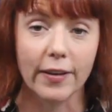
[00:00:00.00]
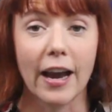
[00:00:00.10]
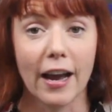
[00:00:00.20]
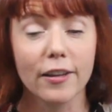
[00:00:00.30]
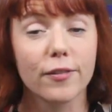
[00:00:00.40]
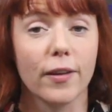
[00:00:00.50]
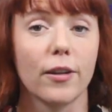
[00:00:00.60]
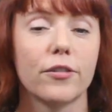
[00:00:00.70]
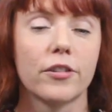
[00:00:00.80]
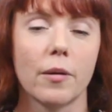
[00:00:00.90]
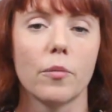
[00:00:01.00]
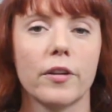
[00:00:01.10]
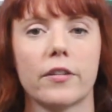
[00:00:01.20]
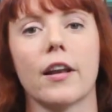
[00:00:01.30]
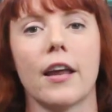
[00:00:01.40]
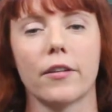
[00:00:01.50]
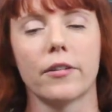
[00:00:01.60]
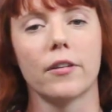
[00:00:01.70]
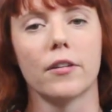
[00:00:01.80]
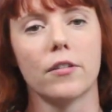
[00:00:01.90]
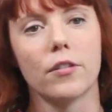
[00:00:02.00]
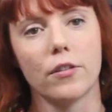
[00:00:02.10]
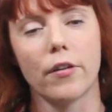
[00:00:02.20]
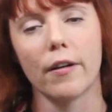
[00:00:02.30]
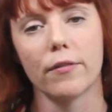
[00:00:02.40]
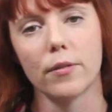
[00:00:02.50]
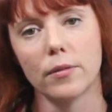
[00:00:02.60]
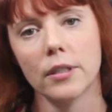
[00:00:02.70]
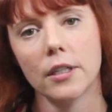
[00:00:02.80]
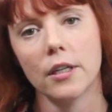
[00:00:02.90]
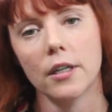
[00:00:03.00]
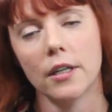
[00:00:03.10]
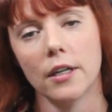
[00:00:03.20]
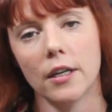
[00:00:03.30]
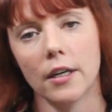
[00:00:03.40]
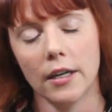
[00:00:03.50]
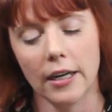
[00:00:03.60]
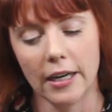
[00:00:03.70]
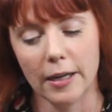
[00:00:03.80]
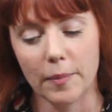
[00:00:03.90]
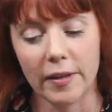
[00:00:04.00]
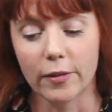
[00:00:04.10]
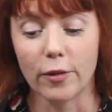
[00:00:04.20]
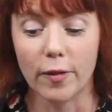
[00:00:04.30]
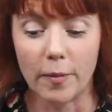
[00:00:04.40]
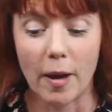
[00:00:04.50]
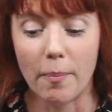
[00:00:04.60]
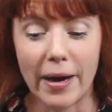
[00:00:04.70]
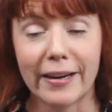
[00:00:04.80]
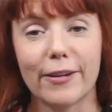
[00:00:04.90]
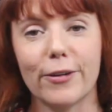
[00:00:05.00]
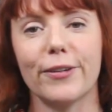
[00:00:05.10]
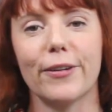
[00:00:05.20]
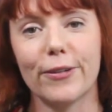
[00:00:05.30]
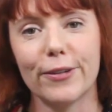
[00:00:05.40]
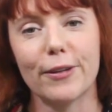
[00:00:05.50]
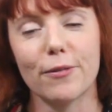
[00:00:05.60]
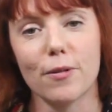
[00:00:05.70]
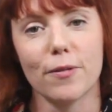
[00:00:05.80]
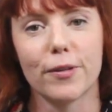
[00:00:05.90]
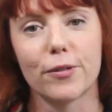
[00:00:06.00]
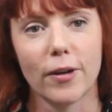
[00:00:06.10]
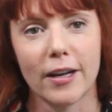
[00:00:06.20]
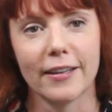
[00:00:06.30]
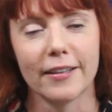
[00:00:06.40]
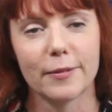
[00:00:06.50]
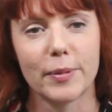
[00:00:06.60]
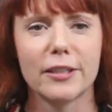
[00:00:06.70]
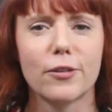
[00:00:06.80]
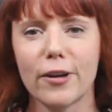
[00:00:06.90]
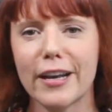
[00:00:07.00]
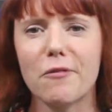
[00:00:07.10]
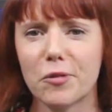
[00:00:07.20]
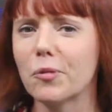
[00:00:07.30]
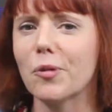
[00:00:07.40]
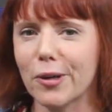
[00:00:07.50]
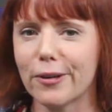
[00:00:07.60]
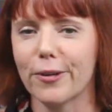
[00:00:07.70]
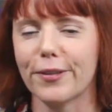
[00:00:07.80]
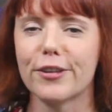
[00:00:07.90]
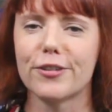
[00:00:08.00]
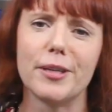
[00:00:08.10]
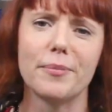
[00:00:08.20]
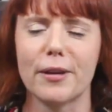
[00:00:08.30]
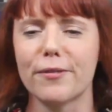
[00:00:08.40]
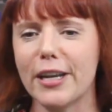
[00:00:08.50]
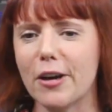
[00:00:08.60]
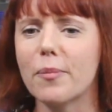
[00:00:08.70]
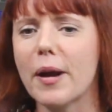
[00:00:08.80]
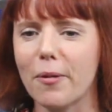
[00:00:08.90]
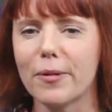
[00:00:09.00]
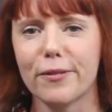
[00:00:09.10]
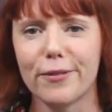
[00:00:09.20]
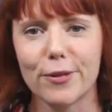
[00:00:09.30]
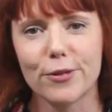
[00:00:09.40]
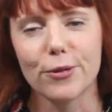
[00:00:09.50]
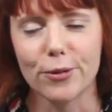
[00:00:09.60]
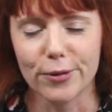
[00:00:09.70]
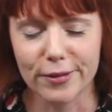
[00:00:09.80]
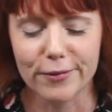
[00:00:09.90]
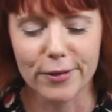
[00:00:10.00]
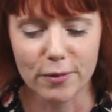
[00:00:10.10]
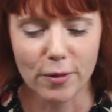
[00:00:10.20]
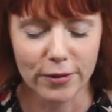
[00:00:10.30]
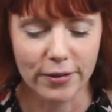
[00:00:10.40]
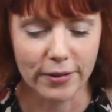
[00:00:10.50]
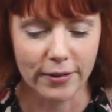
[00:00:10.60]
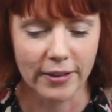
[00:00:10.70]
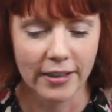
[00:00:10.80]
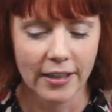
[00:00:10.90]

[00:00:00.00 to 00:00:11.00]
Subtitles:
Arts Fellowship, which allows you to travel. It's sort of a bunk on the AURORA AUSTRALIS, but you don't have to work on the ship. You have to help out with a few chores if you want to.